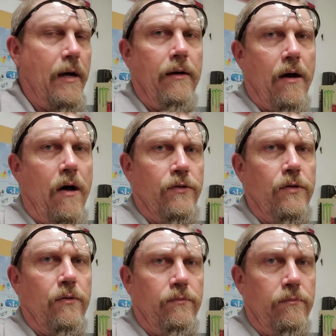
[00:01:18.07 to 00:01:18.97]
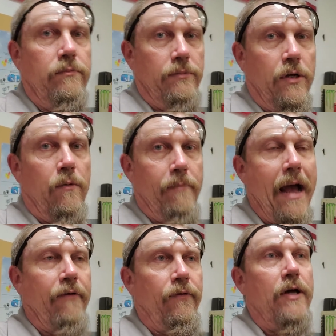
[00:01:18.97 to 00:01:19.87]
also,
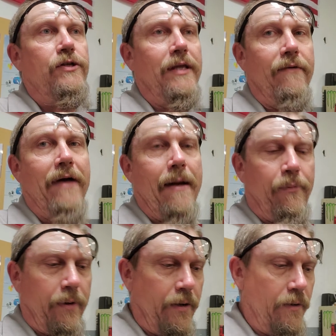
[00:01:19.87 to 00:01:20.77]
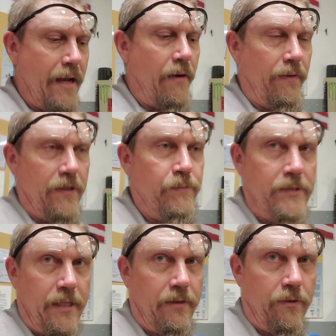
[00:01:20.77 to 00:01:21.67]
back flush the evaporator. Now on this
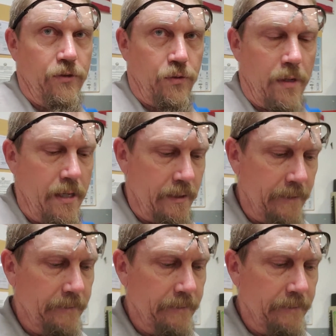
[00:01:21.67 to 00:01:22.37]
particular truck,